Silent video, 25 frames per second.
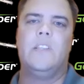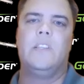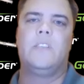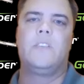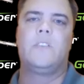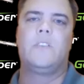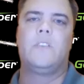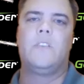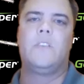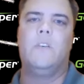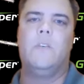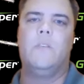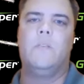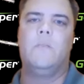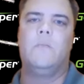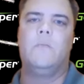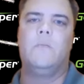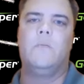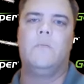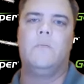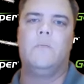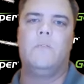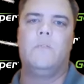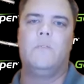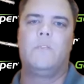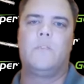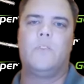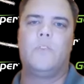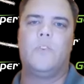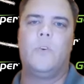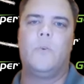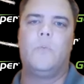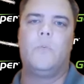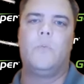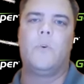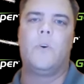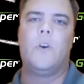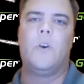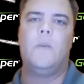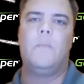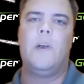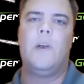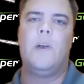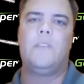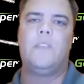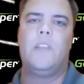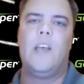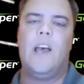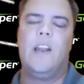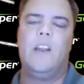So don't worry
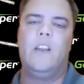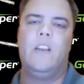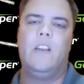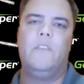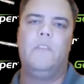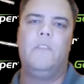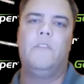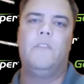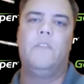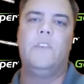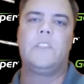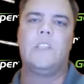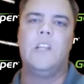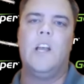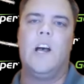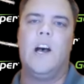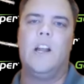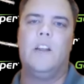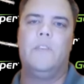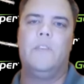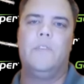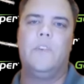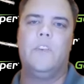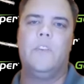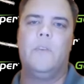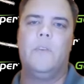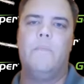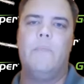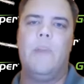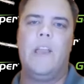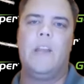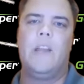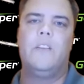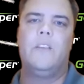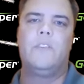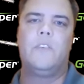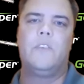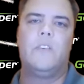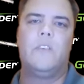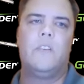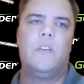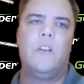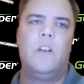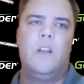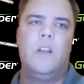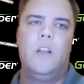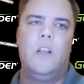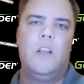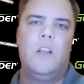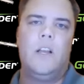about that. And even if it's not, if you're the manager
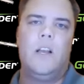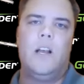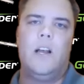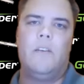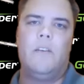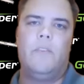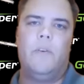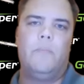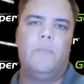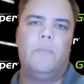of a